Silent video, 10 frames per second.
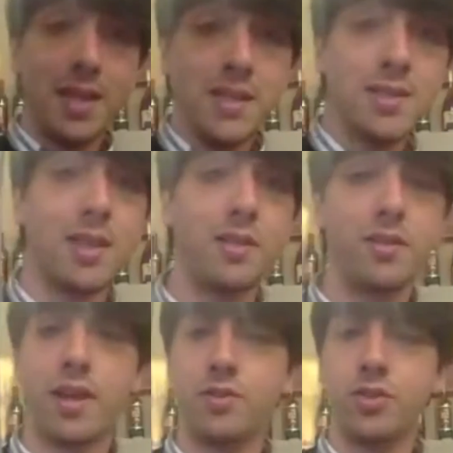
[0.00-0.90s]
inside the
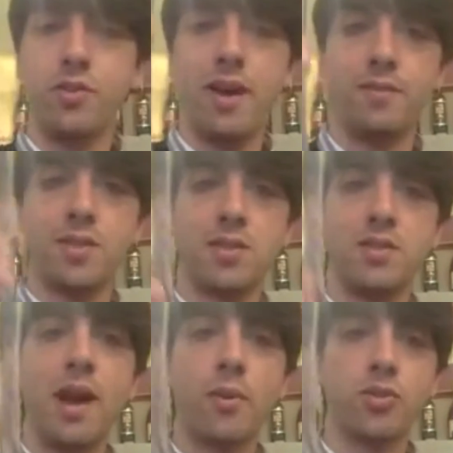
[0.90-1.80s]
decanter. You have this
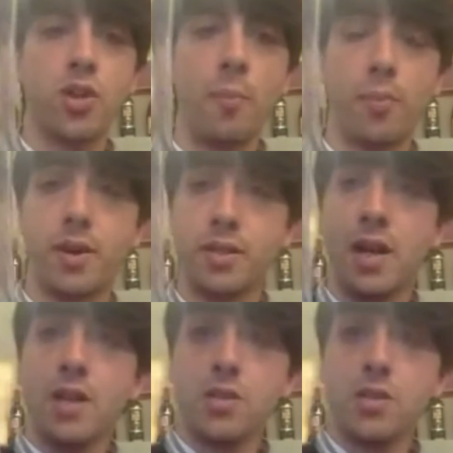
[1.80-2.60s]
narrow top part.